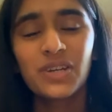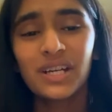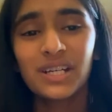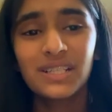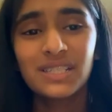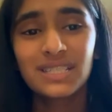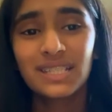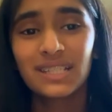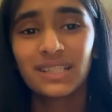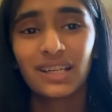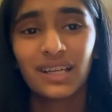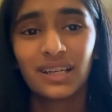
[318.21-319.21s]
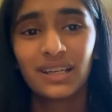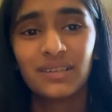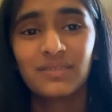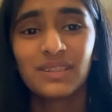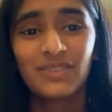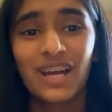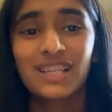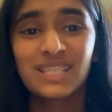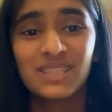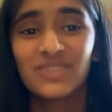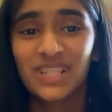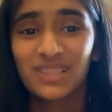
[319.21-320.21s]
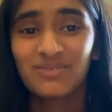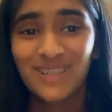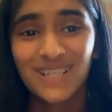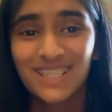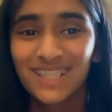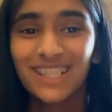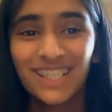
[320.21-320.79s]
guys the vaccine part.